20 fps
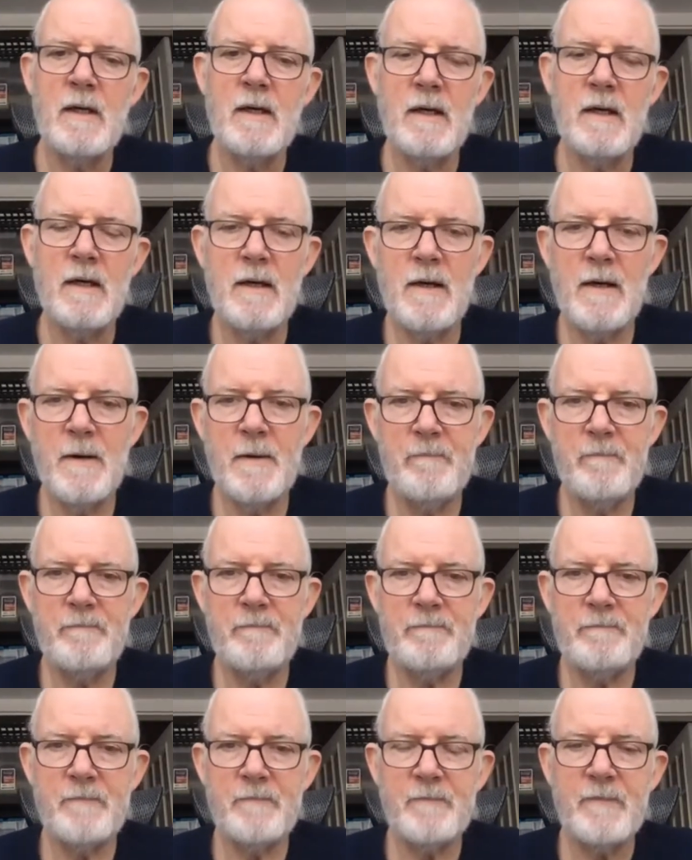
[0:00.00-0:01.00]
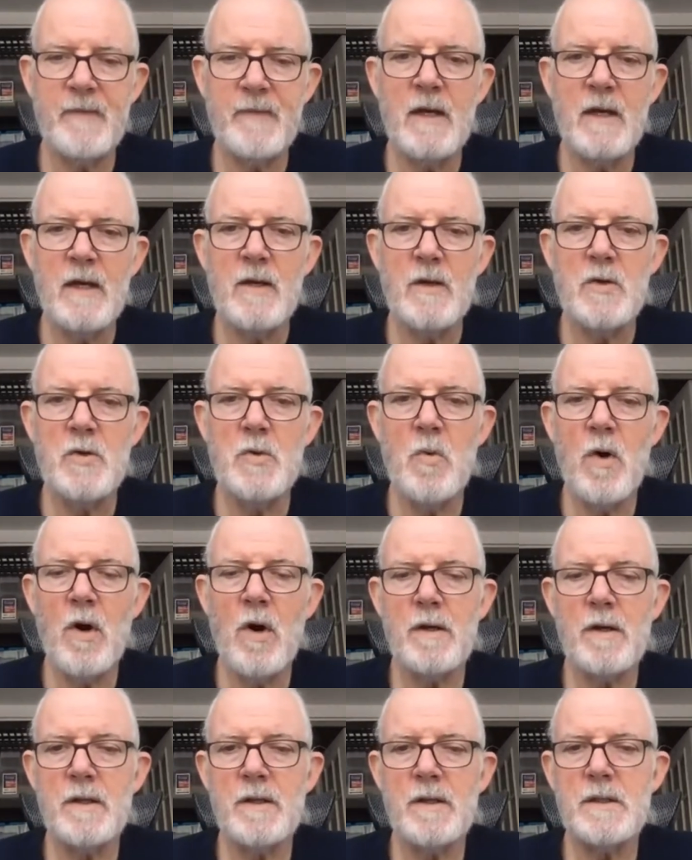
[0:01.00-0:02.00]
um, you
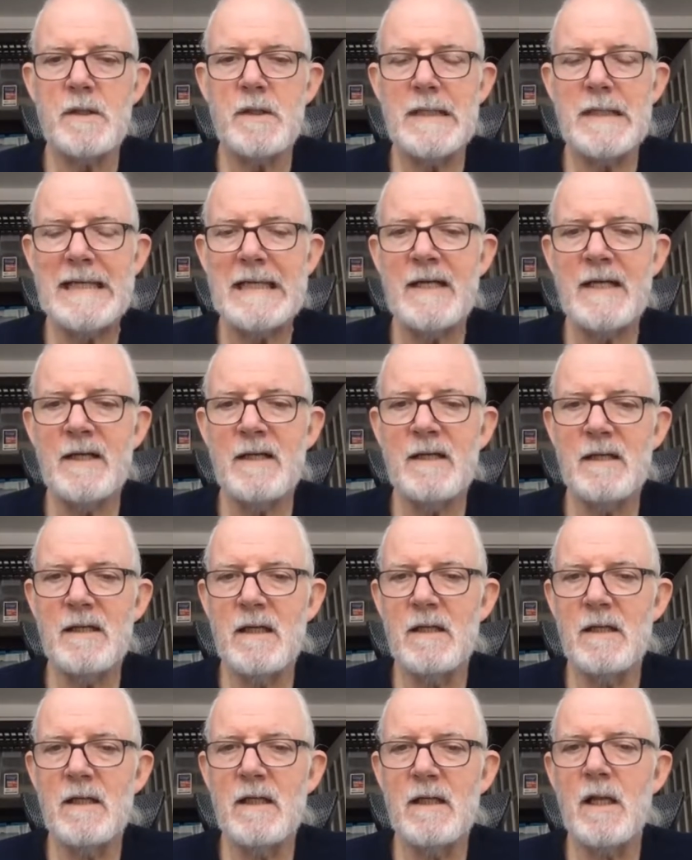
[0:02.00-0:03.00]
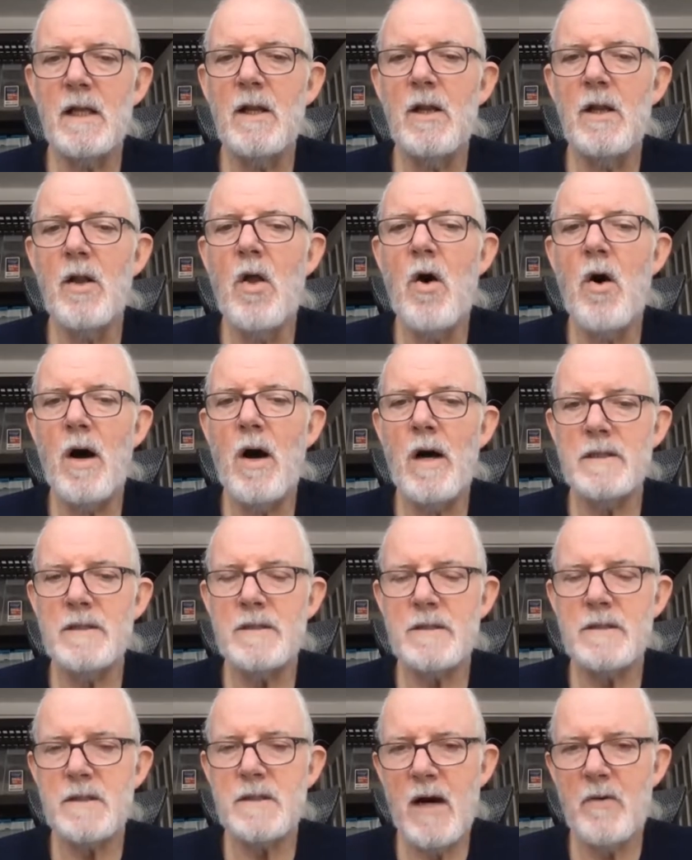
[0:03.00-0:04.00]
are getting a little
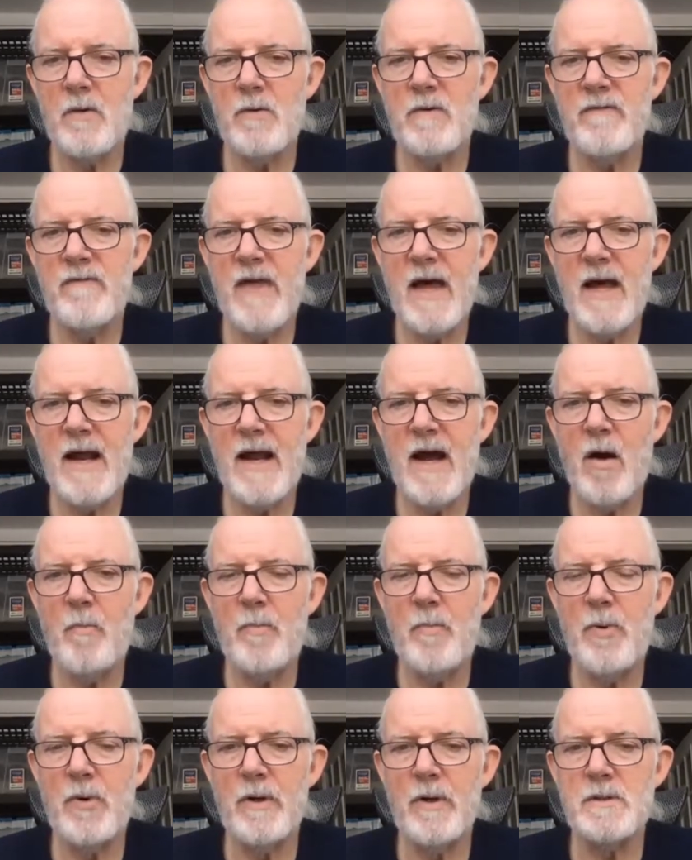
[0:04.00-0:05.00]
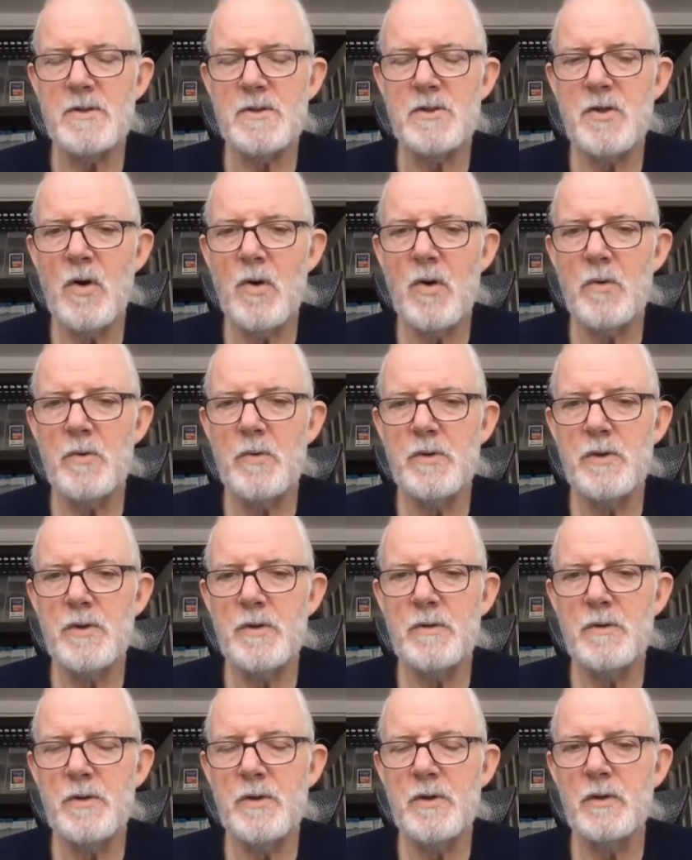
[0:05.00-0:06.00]
loss out of that output. So
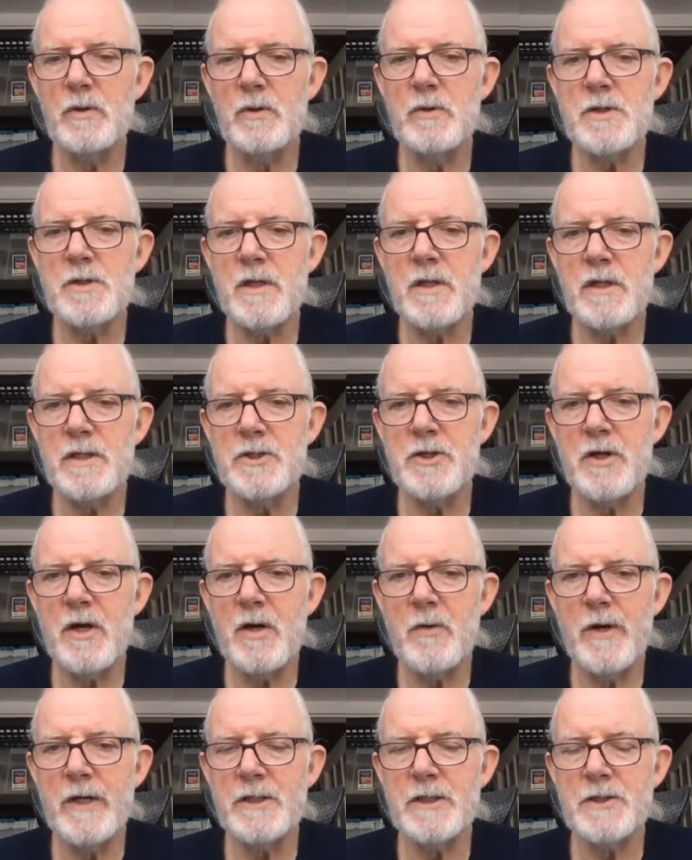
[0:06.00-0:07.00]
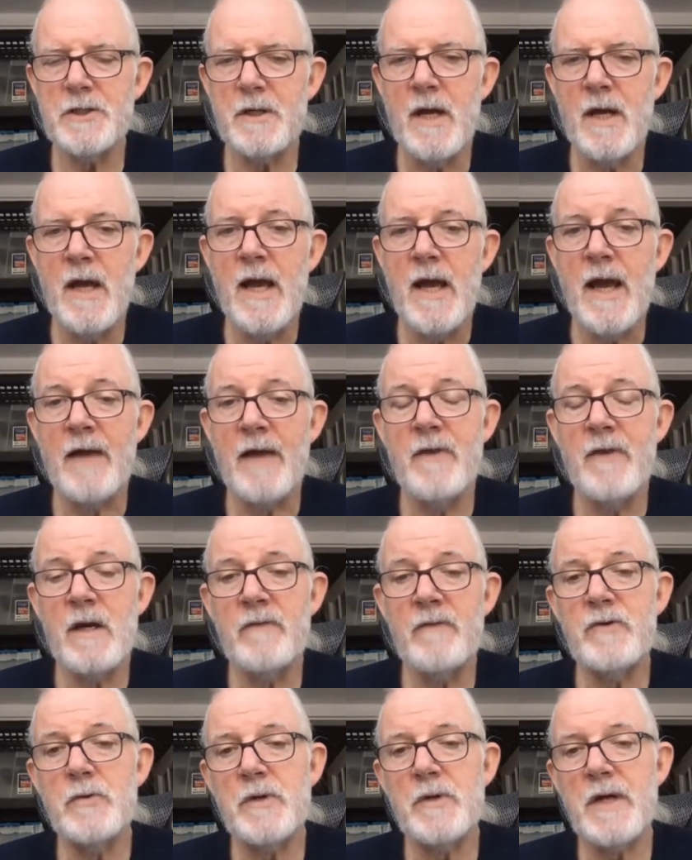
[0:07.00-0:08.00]
you're, you're losing a generation. And then
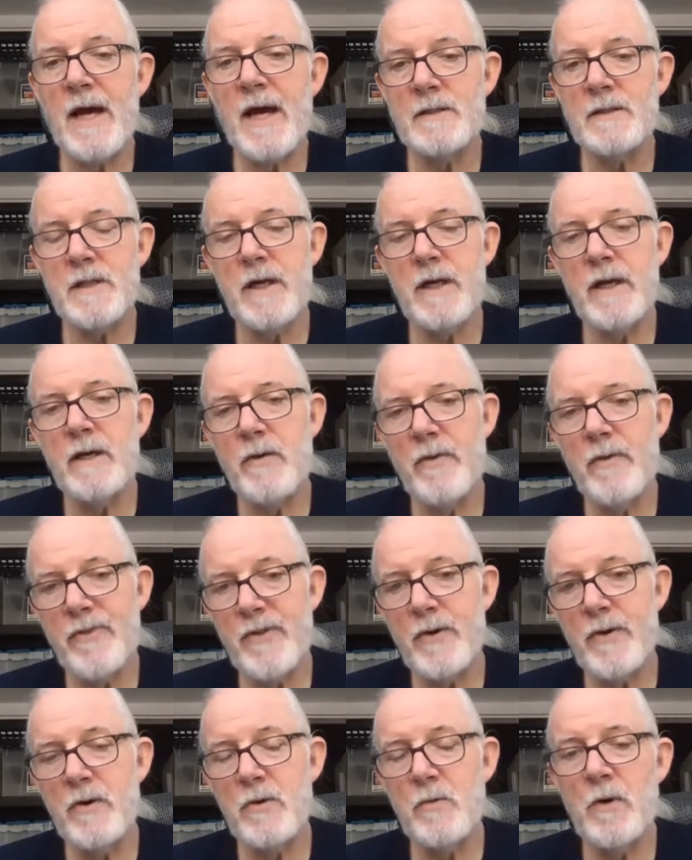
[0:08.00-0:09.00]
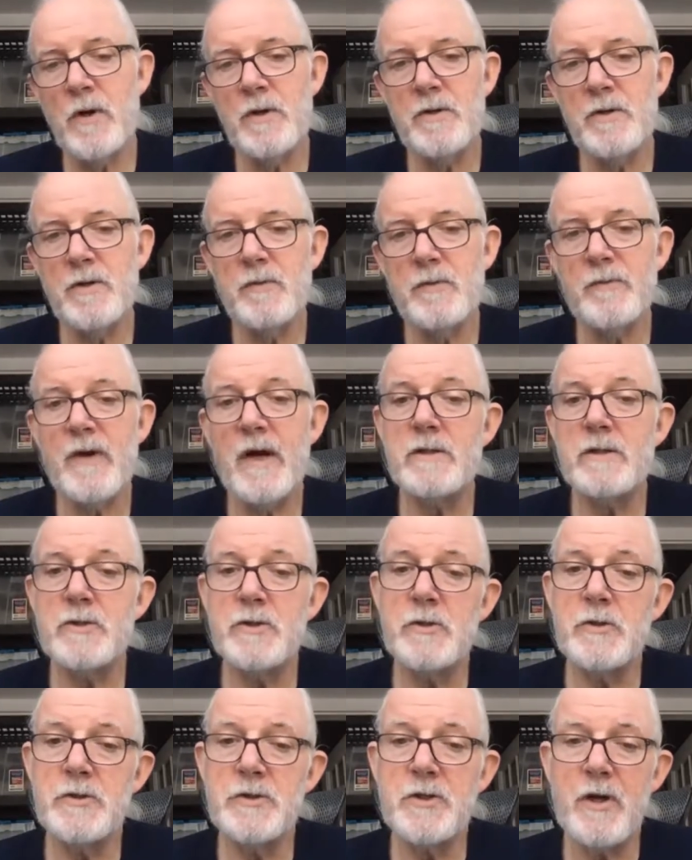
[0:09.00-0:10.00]
if you cascade a third one, you've got
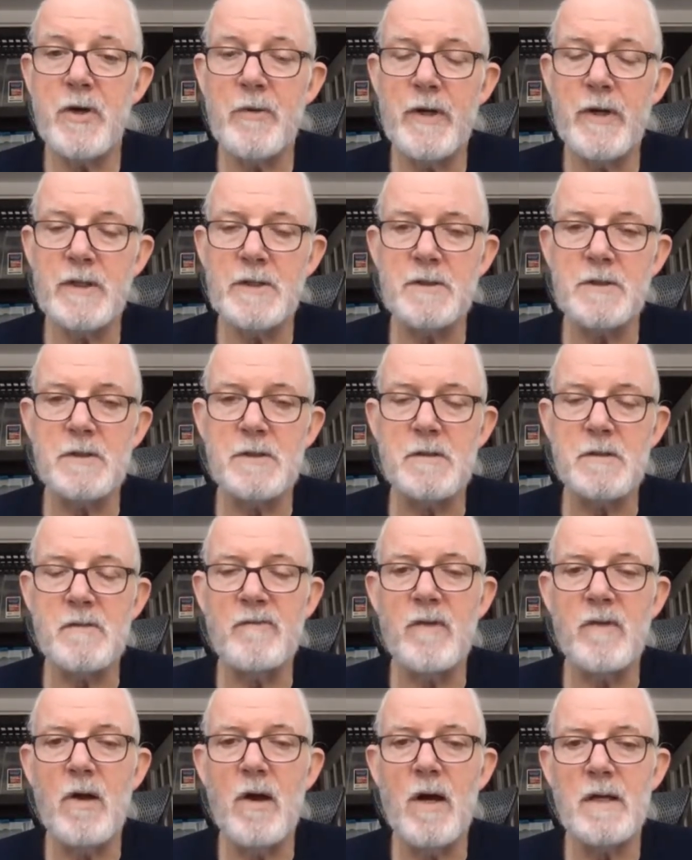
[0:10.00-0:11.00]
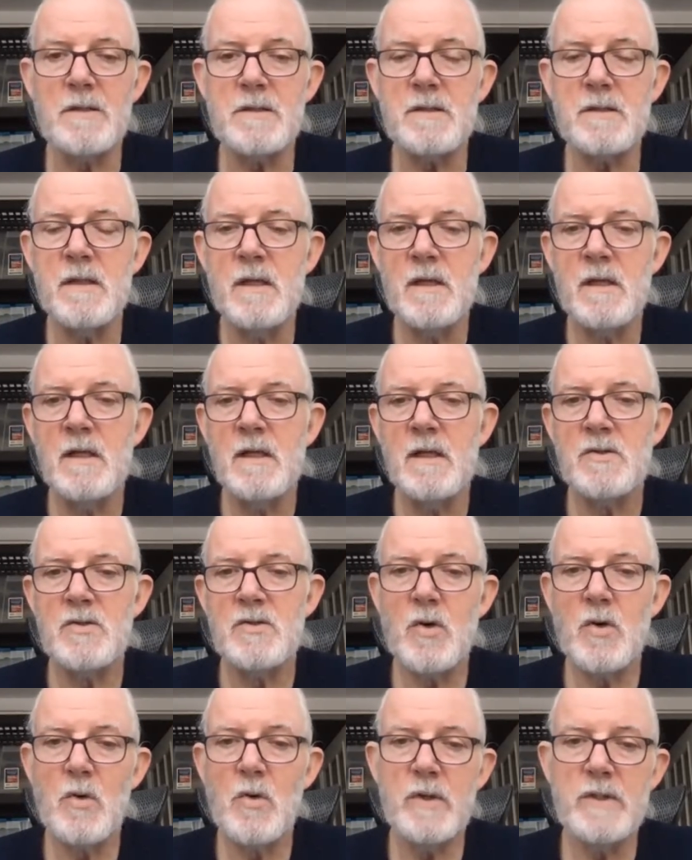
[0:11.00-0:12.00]
two generations of loss.
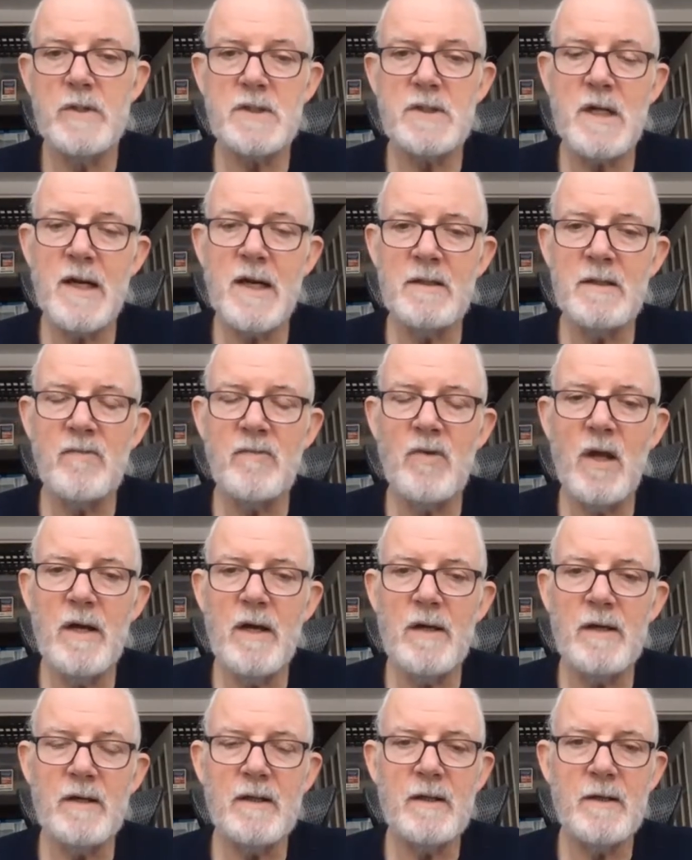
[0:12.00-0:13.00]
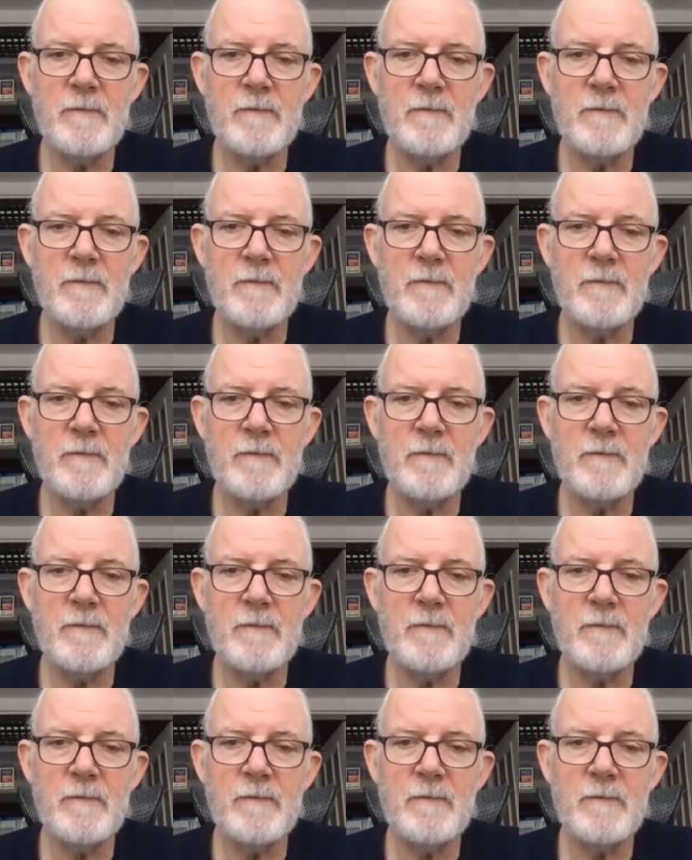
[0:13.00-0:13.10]
So it's kind of like